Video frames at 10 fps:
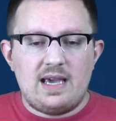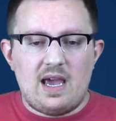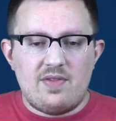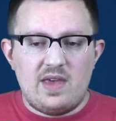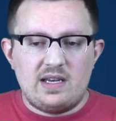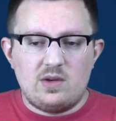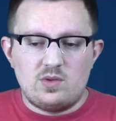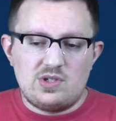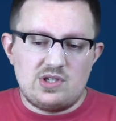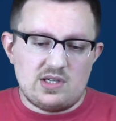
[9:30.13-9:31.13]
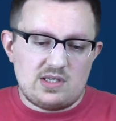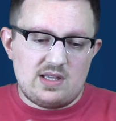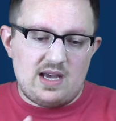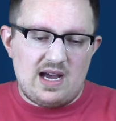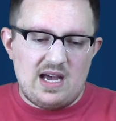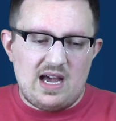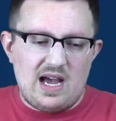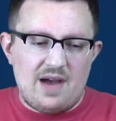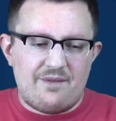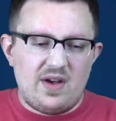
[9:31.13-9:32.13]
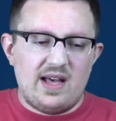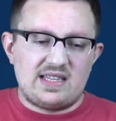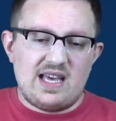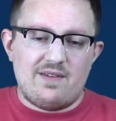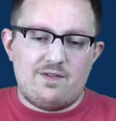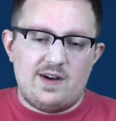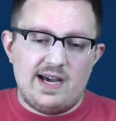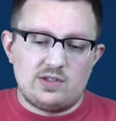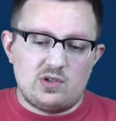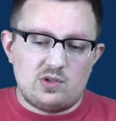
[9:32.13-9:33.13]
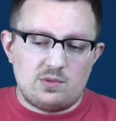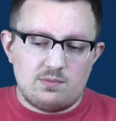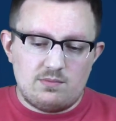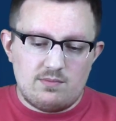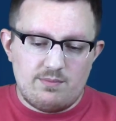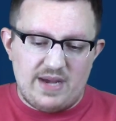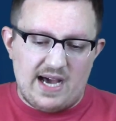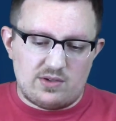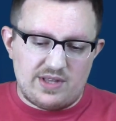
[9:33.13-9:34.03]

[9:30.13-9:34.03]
And then it was just, I felt like that final battle,